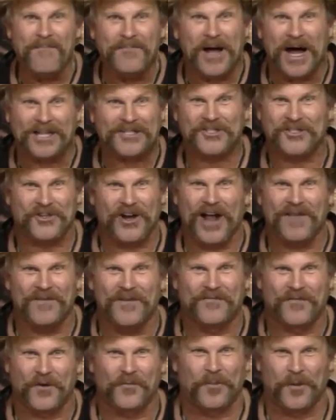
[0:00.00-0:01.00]
I'm not
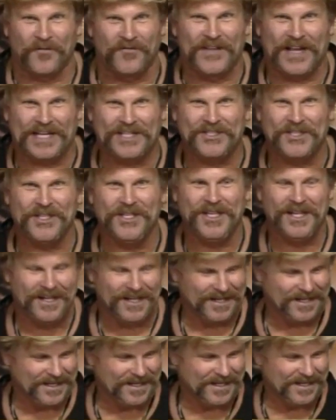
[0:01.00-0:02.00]
striving for perfection. People have
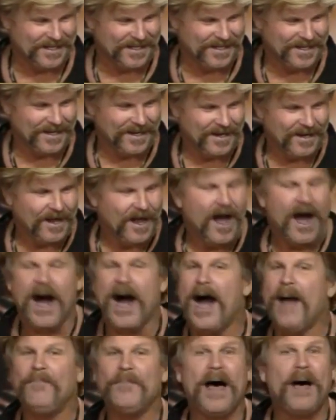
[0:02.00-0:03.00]
made mistakes.
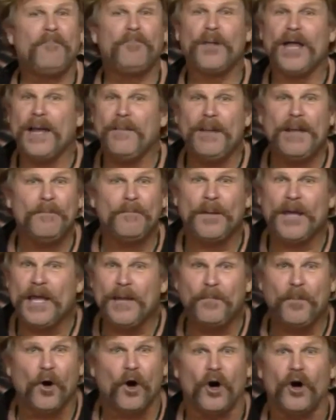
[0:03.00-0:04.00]
I'm I not blaming
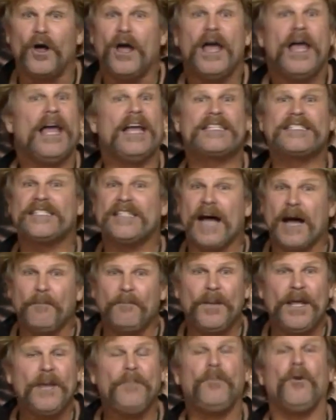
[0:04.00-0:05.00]
people. It's not
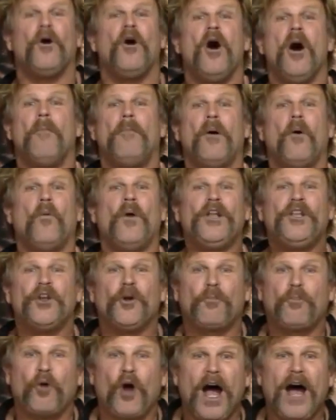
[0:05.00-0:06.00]
religion. people. But when
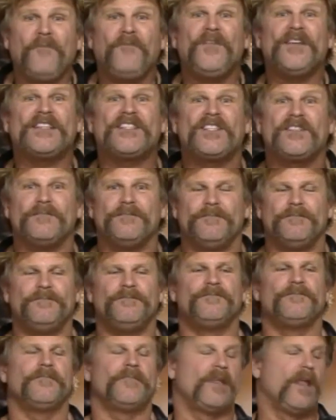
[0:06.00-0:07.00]
your prophets, what I
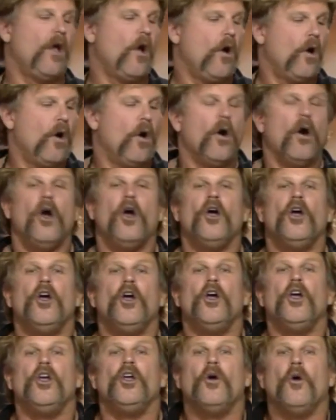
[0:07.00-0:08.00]
follow, I follow
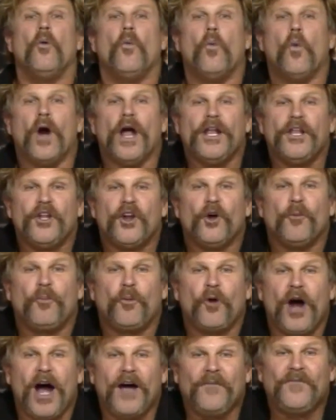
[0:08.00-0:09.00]
Jesus. When your
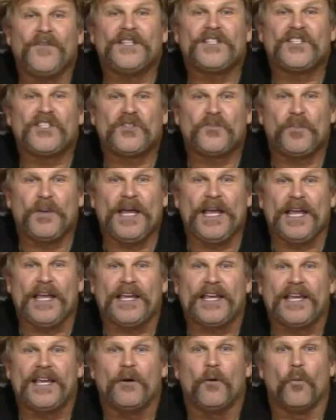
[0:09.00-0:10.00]
prophets
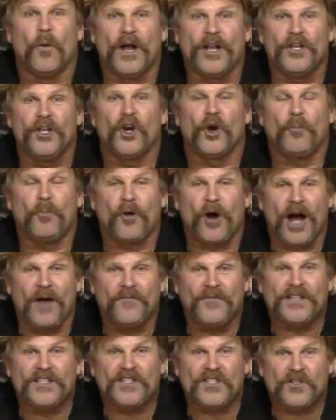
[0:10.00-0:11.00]
speak, when your
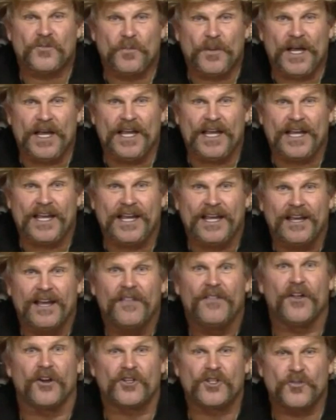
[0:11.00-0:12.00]
prophets speak,
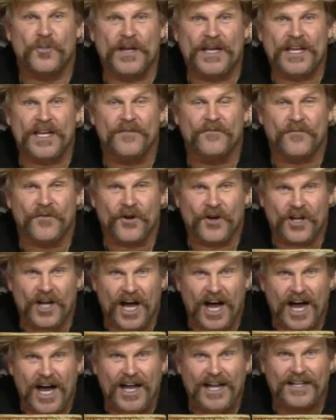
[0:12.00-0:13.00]
they're speaking for
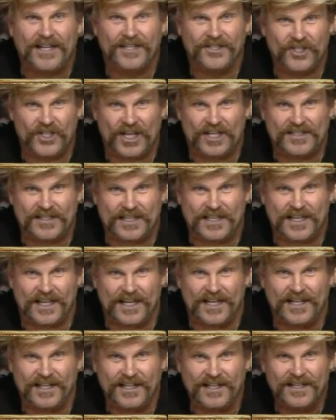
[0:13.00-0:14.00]
God,
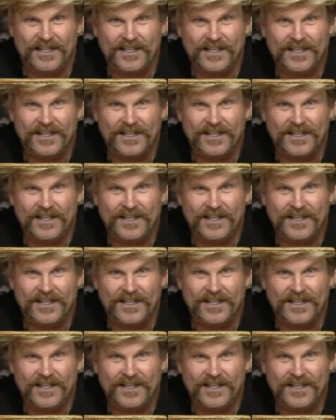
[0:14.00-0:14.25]
Jessica.